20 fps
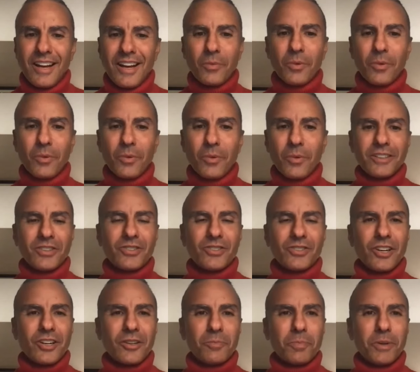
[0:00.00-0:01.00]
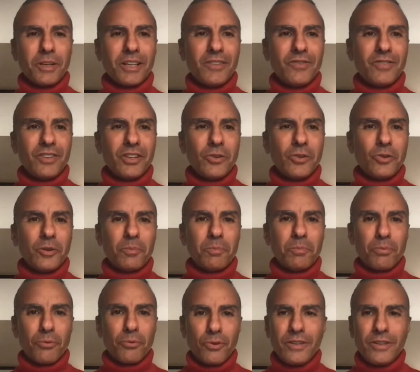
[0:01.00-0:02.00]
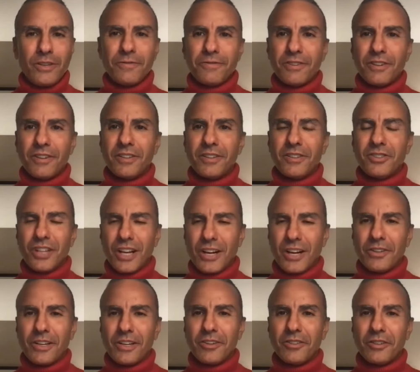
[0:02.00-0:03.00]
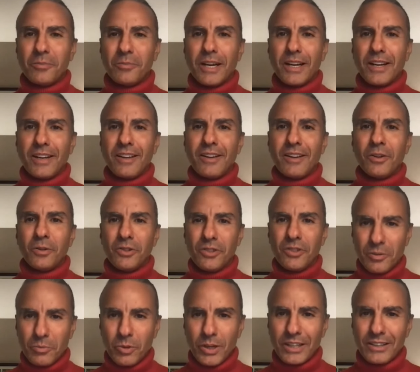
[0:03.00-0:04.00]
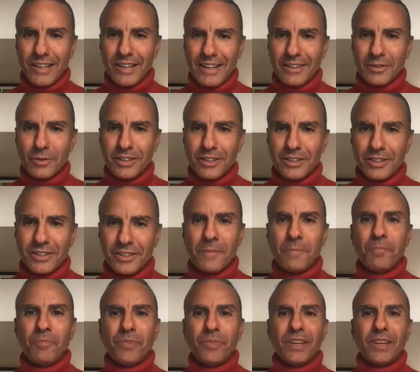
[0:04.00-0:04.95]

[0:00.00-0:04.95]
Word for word: I wanted to start by giving you a brief shout out in my Ojibwe language